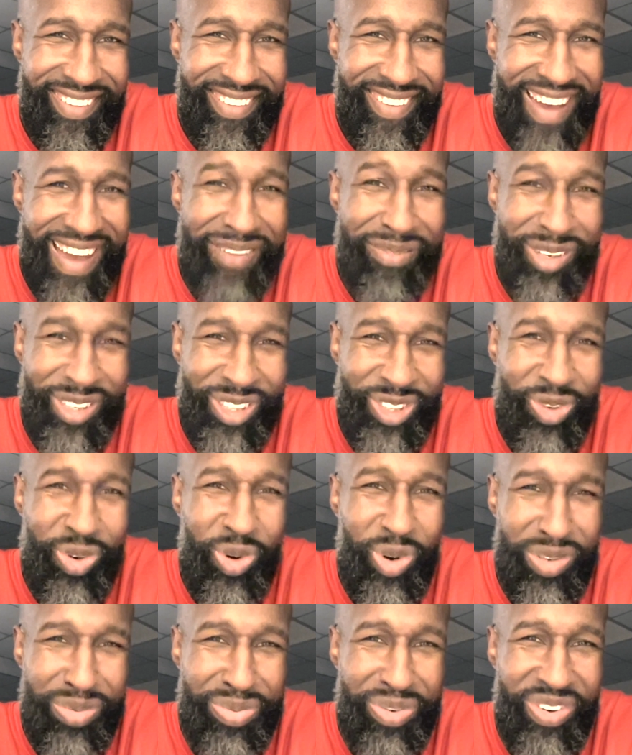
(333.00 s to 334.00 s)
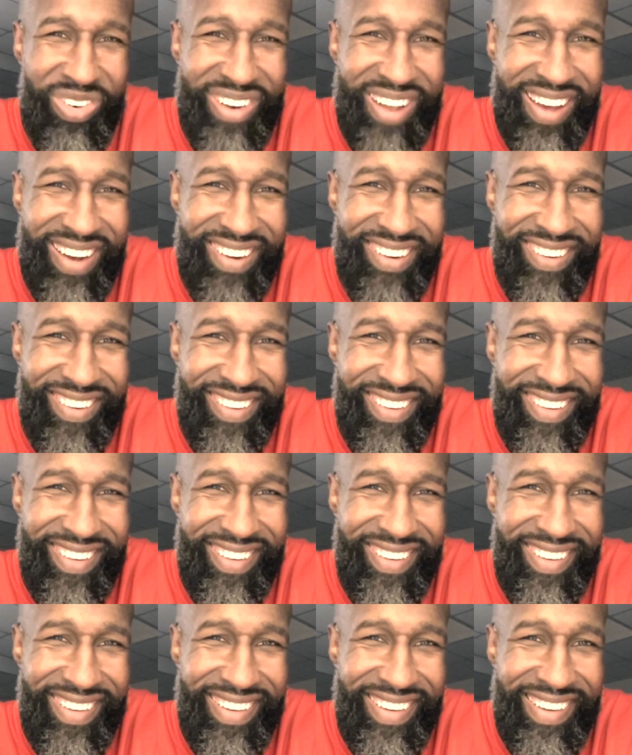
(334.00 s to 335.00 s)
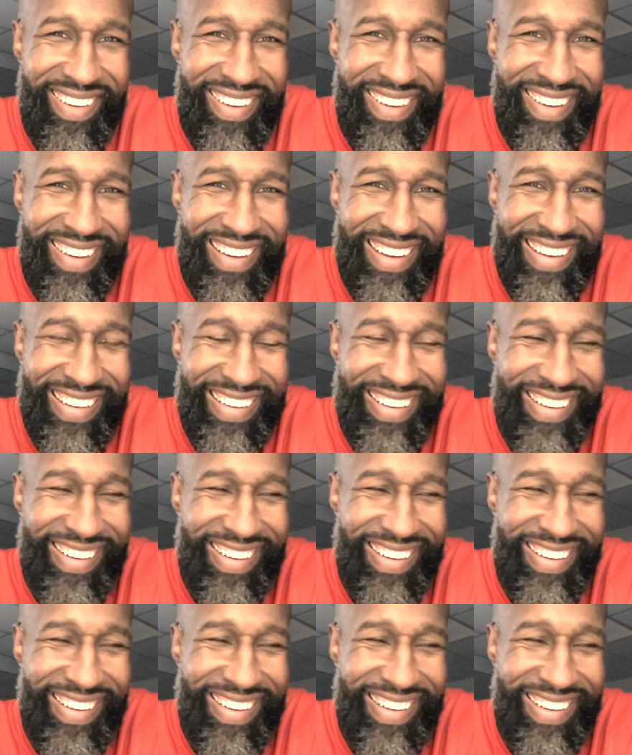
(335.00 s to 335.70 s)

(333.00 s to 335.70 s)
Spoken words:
I had my shorts pulled down, and